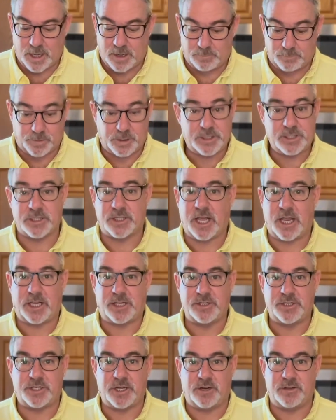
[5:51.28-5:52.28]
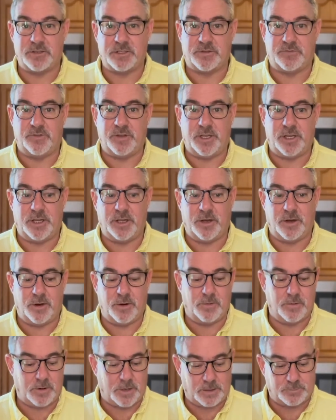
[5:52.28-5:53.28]
Please like and share this
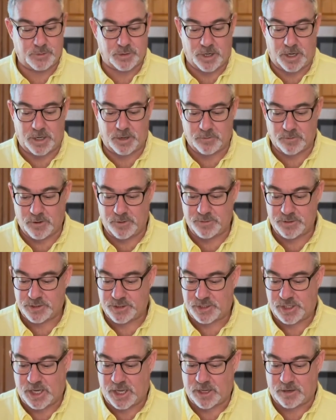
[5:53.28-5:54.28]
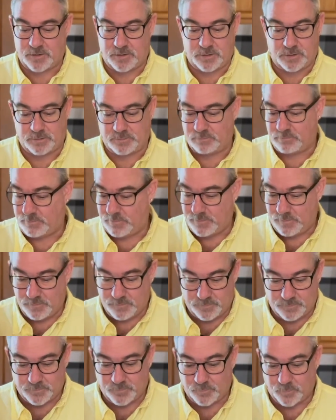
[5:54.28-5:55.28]
video. I'm trying to grow this channel.
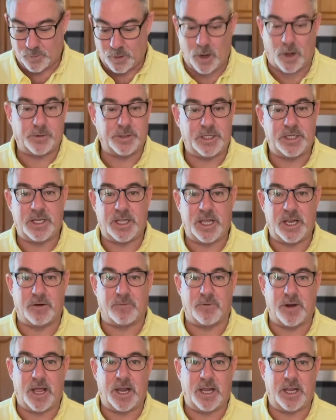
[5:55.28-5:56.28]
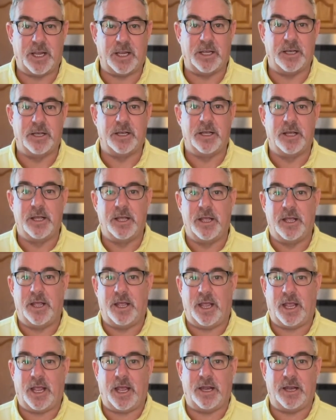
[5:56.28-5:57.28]
We all need to get ready.
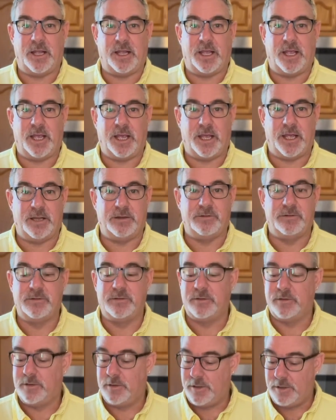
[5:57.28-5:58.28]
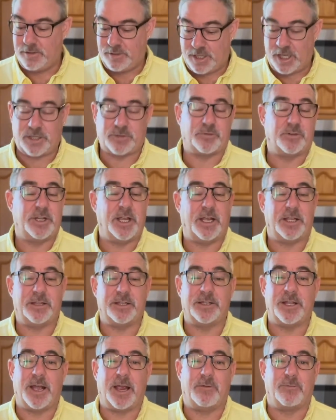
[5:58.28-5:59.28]
And again, thanks for taking the
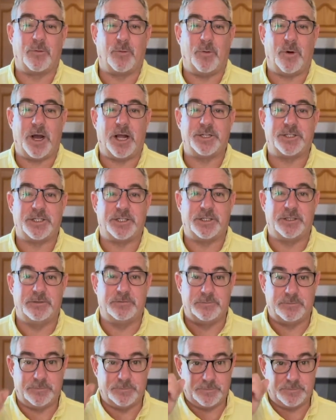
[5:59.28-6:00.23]
time for watching.